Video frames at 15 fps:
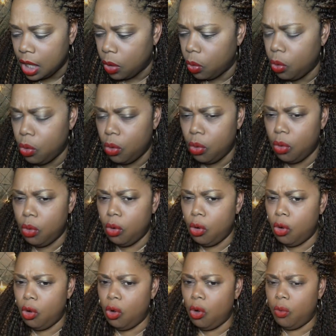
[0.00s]

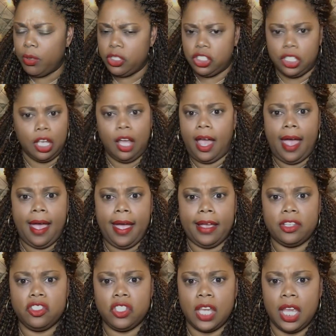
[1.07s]
Ooh, when she, her
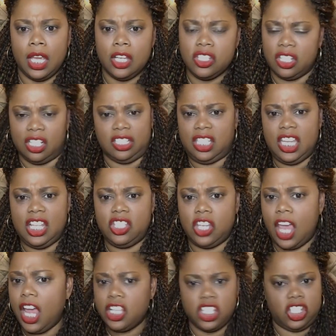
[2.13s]
eyes change and her teeth
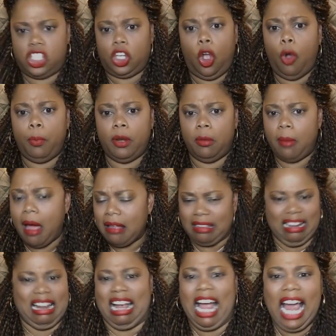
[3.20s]
change and she opened them out
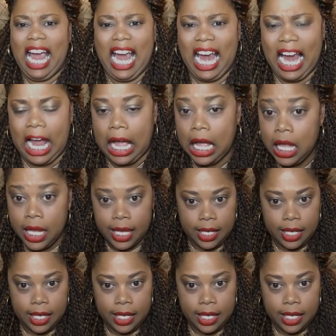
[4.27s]
and ah,